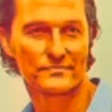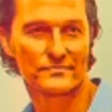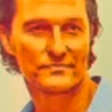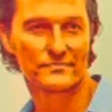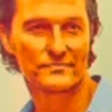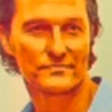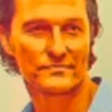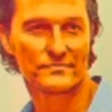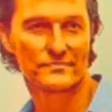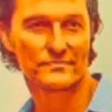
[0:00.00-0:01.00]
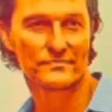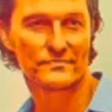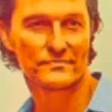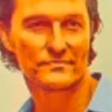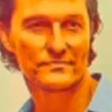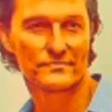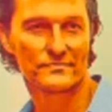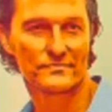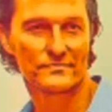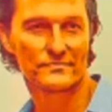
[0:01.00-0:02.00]

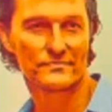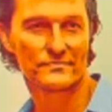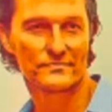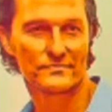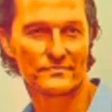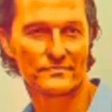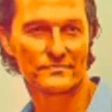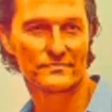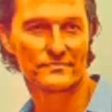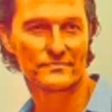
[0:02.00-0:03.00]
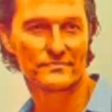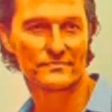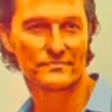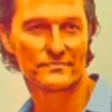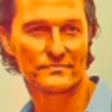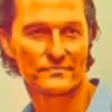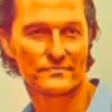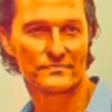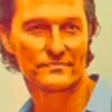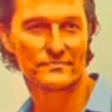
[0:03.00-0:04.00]
No words are spoken by the person on screen.